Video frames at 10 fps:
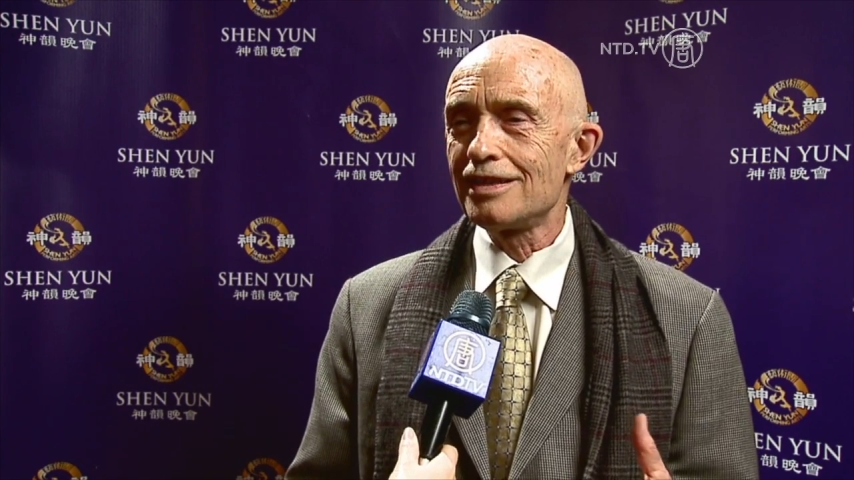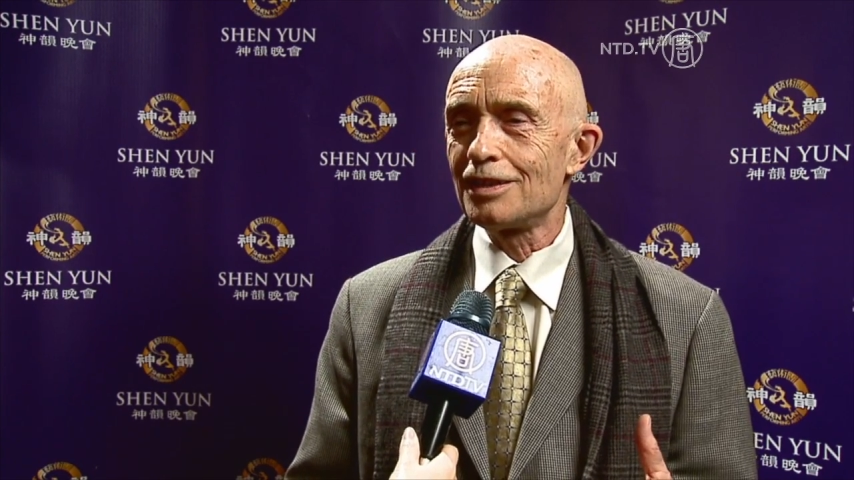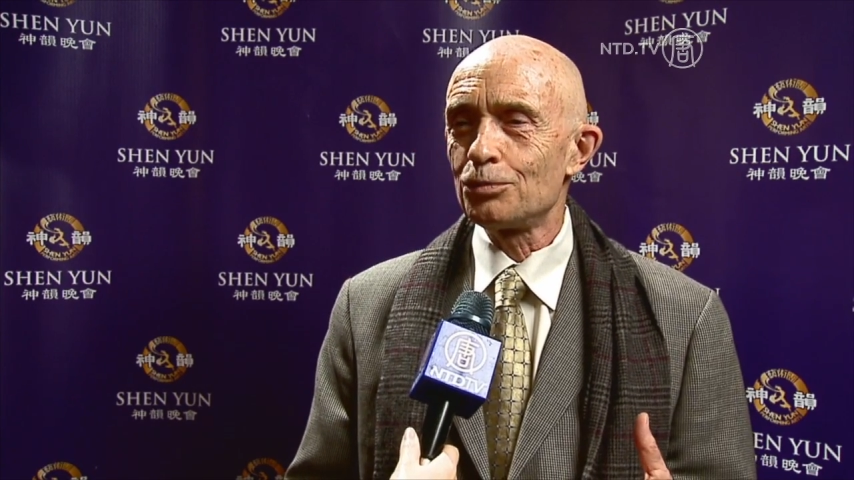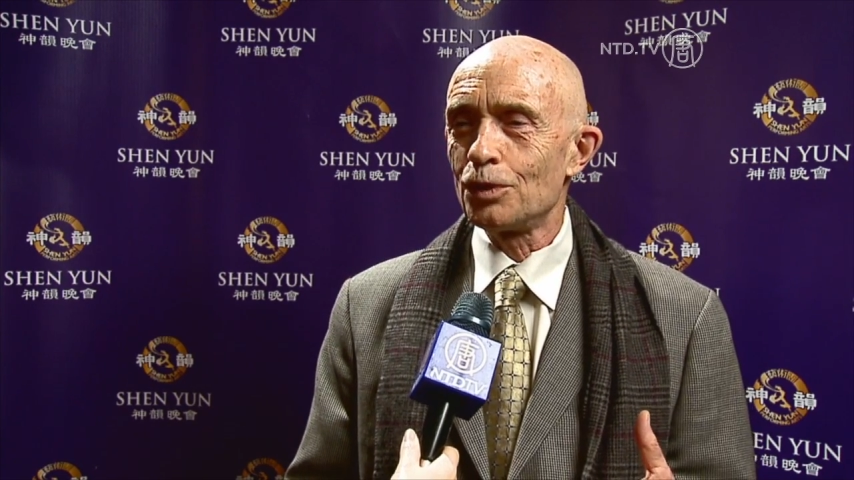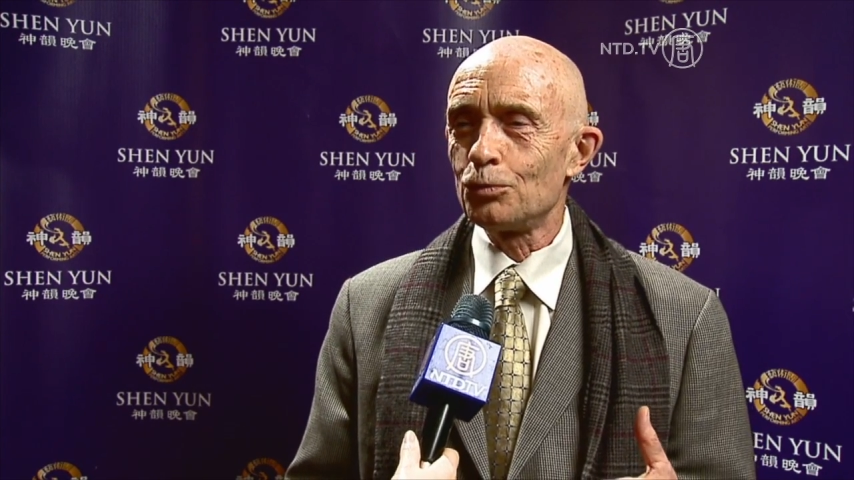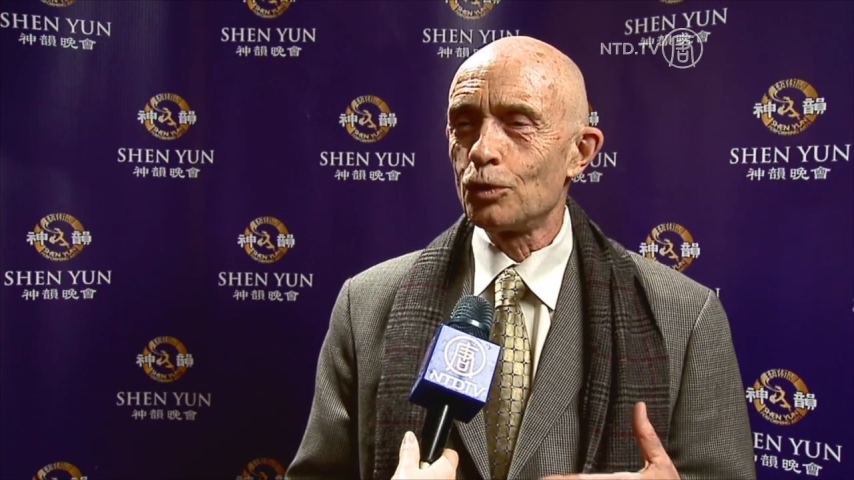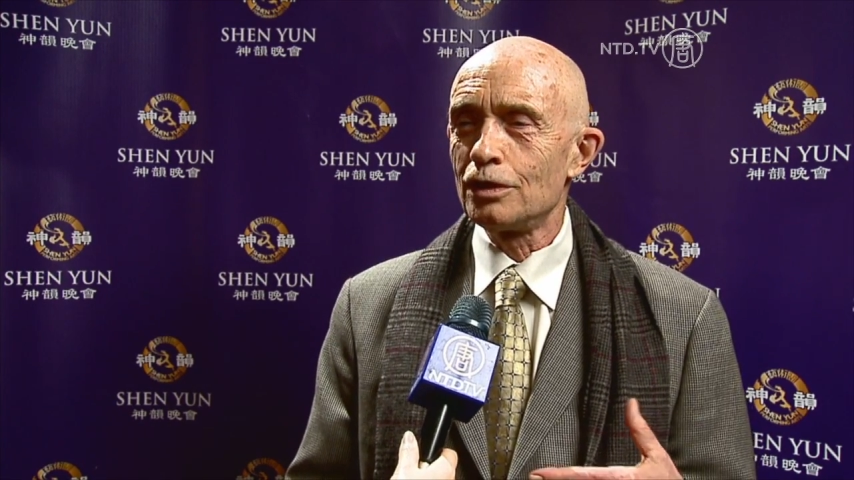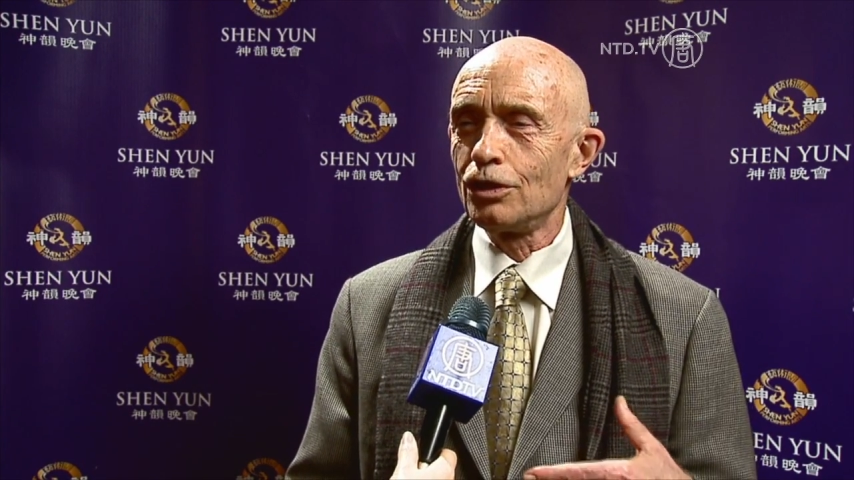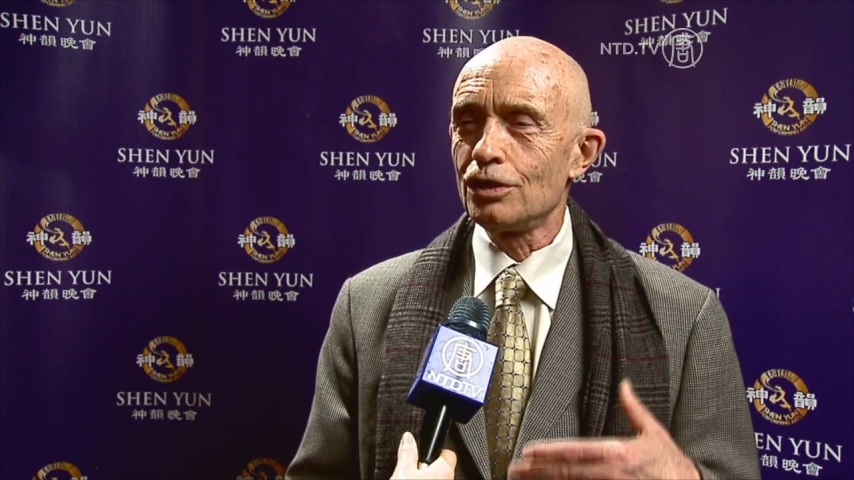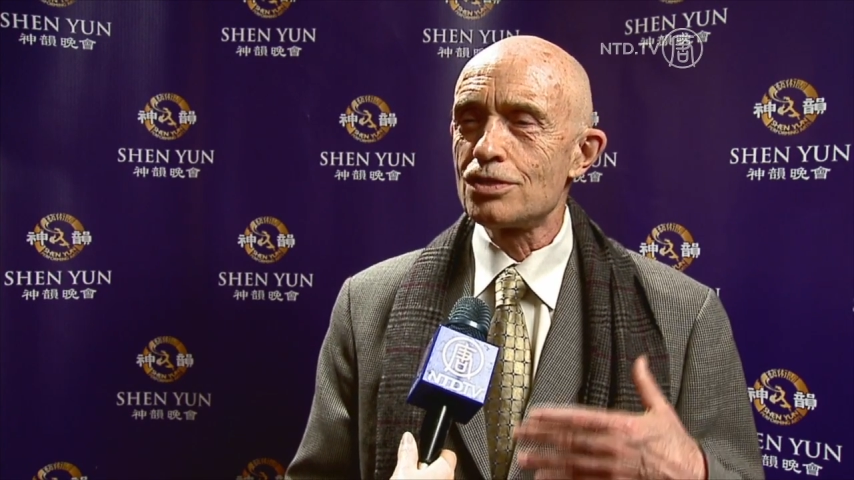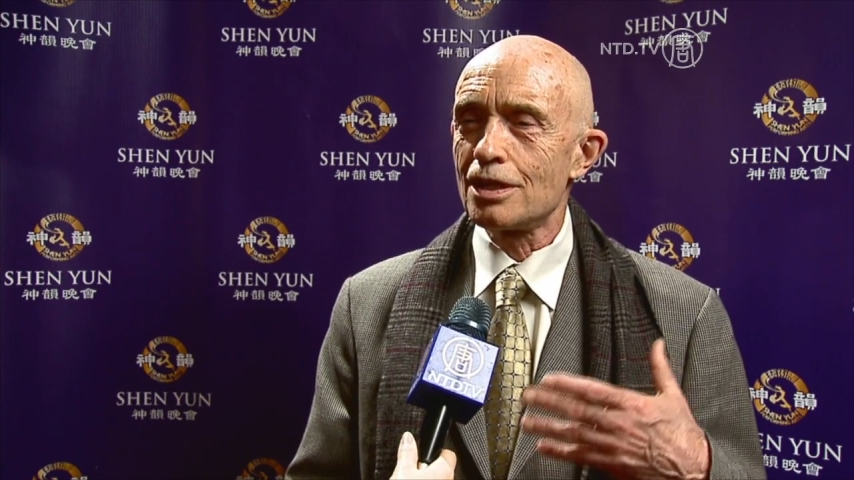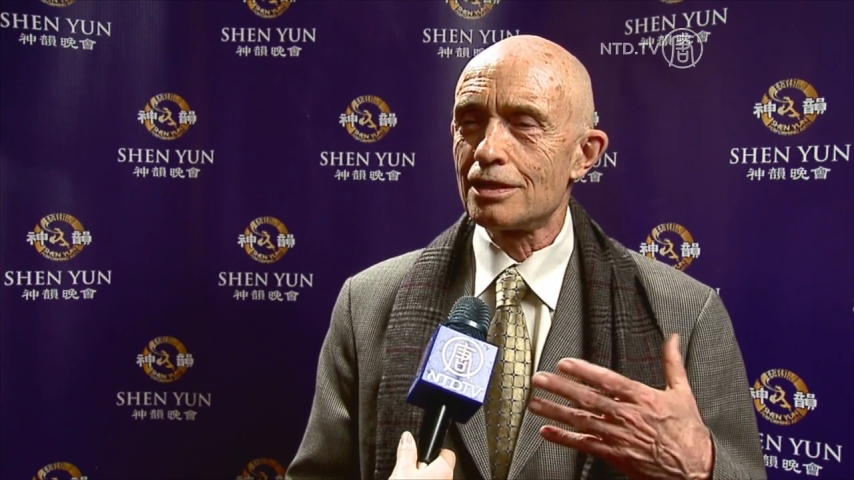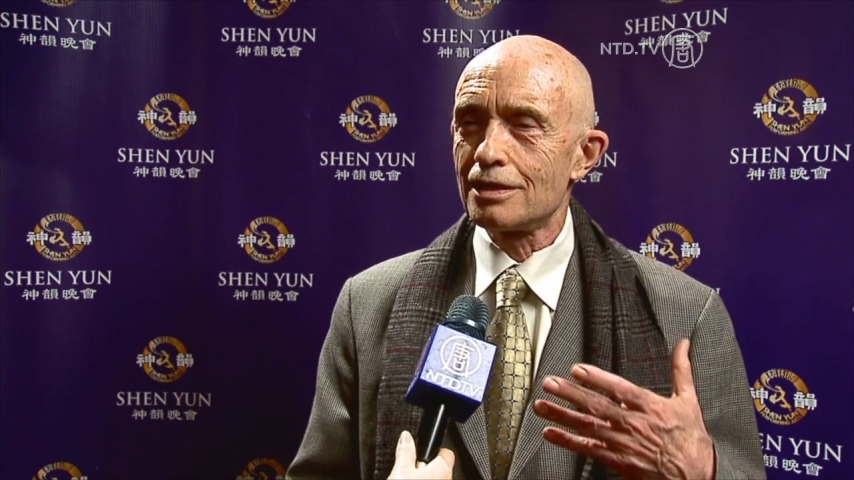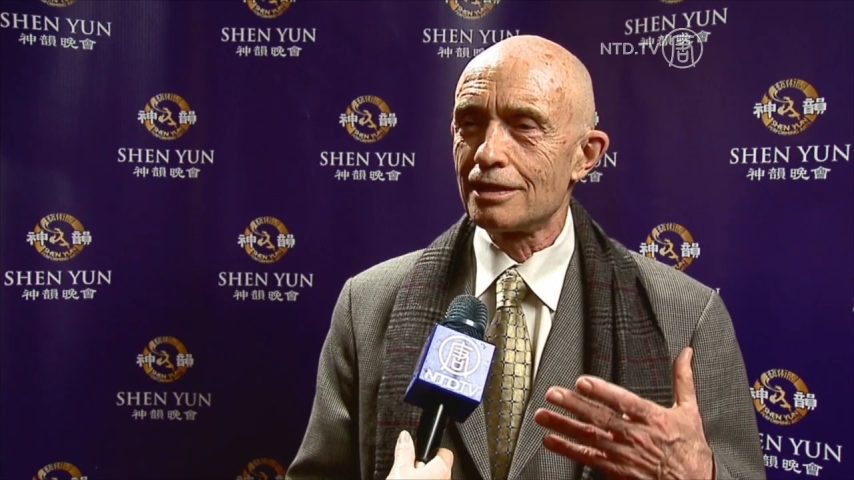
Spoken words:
that when one looks at